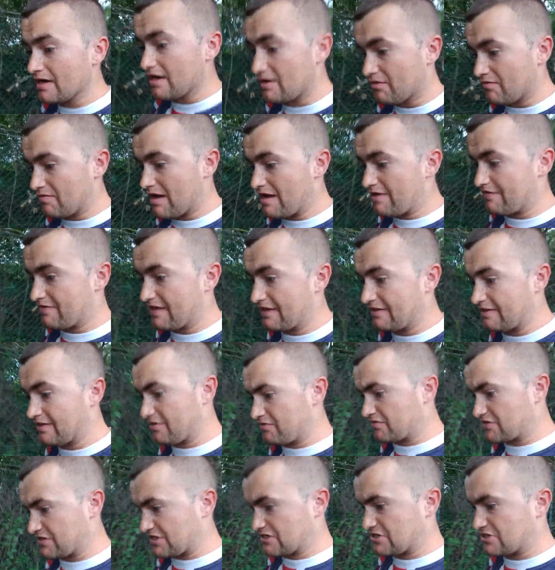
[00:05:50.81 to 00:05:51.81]
where there
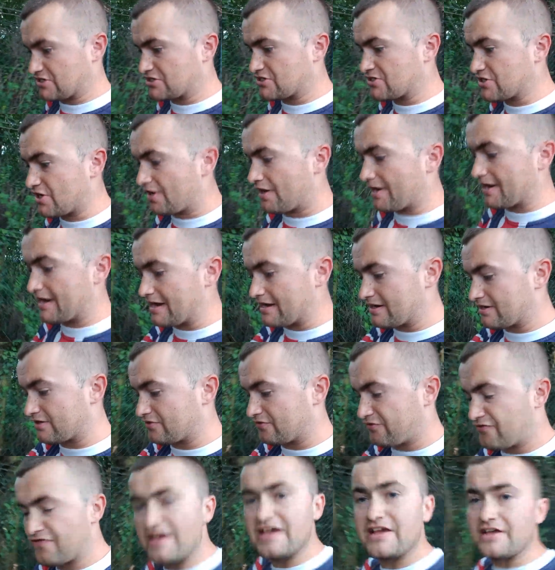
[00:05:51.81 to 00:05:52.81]
was this giant
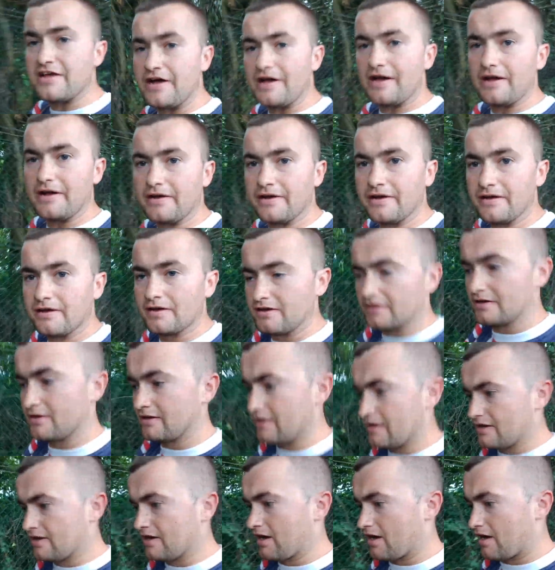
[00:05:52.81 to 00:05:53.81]
figure
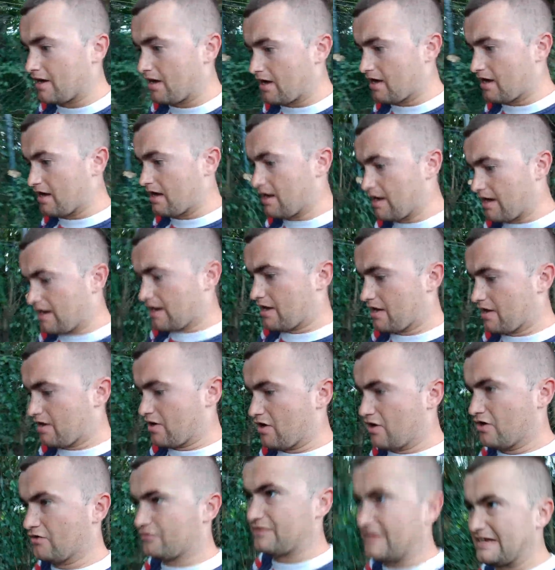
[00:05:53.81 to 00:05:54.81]

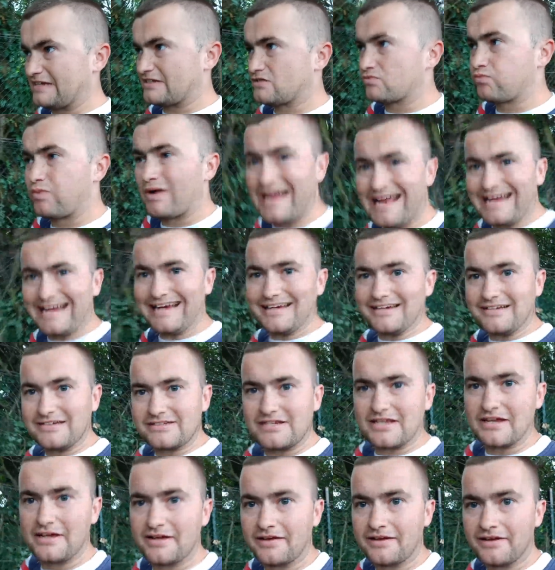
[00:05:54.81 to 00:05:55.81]
of its wings.